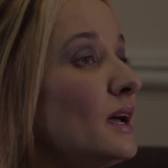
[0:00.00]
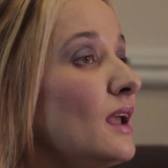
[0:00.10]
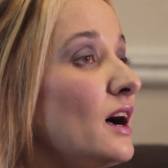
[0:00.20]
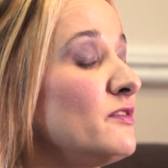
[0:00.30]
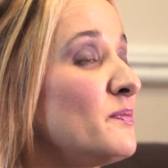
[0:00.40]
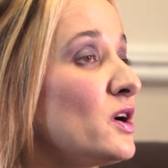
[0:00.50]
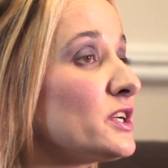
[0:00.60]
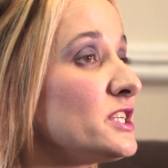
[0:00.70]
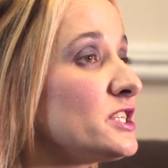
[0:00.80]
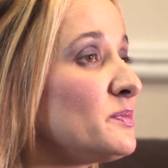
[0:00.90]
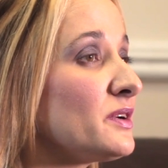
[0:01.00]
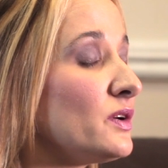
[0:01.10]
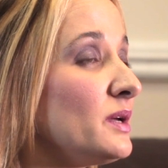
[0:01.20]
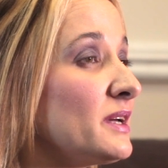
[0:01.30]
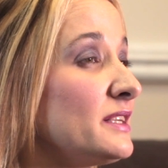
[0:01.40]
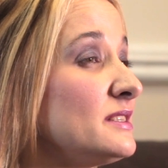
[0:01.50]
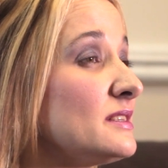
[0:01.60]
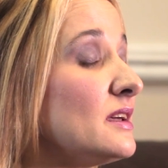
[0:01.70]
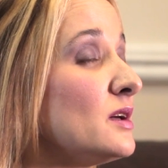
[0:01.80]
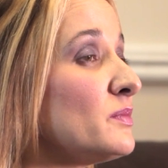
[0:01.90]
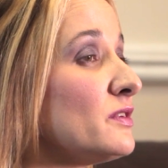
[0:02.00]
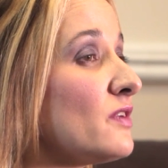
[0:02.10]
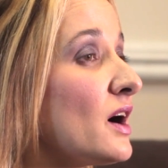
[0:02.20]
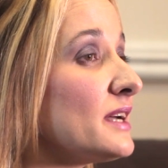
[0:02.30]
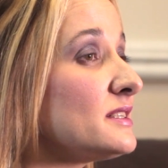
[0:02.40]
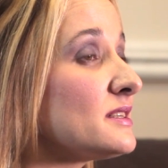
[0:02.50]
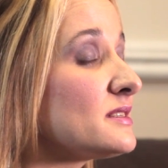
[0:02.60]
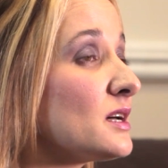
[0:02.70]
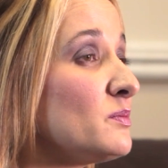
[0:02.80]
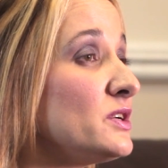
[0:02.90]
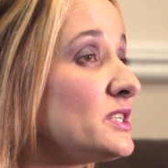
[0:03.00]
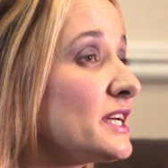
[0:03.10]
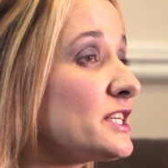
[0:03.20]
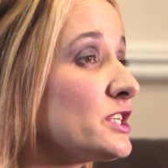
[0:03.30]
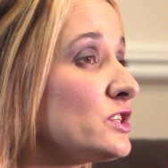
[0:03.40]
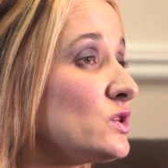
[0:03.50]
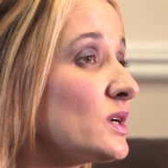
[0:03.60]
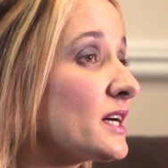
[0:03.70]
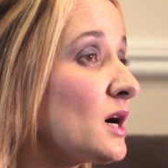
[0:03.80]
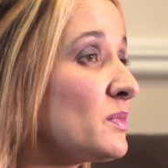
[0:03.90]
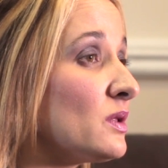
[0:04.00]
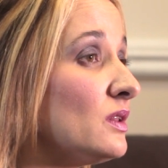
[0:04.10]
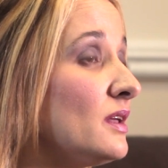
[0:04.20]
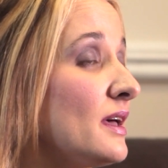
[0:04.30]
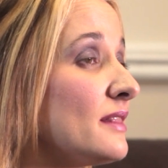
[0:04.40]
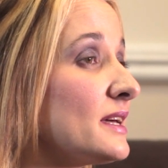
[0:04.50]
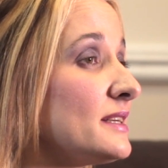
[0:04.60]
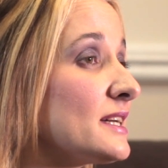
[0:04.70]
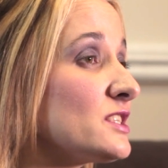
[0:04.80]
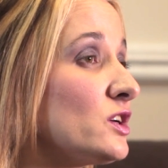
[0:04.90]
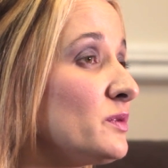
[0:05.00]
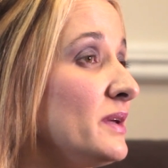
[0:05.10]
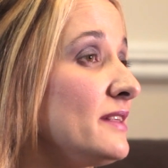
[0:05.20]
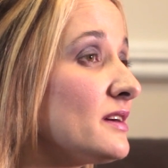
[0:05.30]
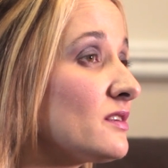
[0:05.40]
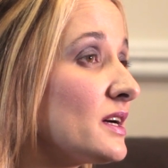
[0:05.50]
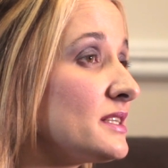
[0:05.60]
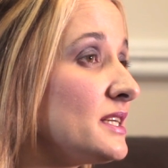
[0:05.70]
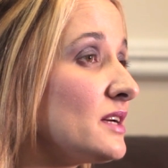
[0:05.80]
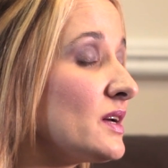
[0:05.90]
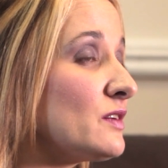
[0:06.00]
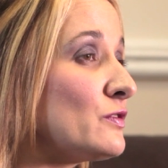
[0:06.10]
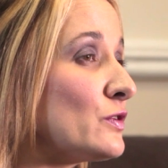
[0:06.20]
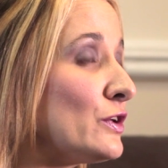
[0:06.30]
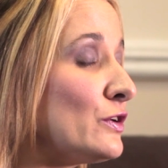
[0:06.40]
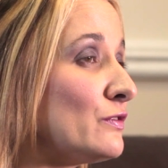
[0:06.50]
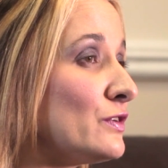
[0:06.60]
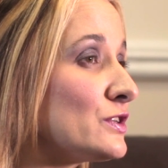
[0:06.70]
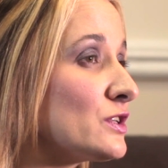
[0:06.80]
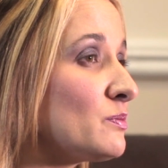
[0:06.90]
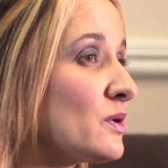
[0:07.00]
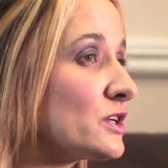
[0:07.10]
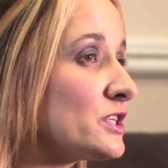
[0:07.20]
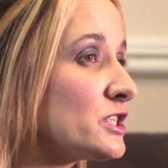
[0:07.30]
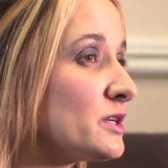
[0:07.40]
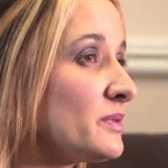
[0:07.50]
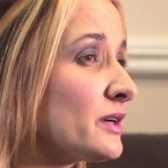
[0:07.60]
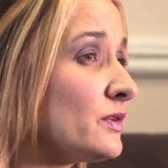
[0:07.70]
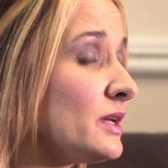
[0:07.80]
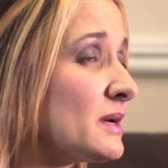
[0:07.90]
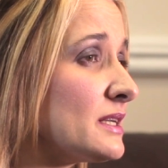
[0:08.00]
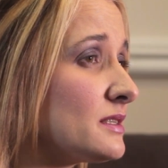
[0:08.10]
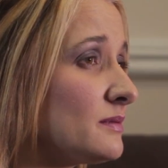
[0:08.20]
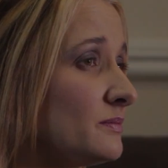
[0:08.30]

A life partnership agreement provides some protection to a couple that does not meet the criteria for a universal partnership agreement.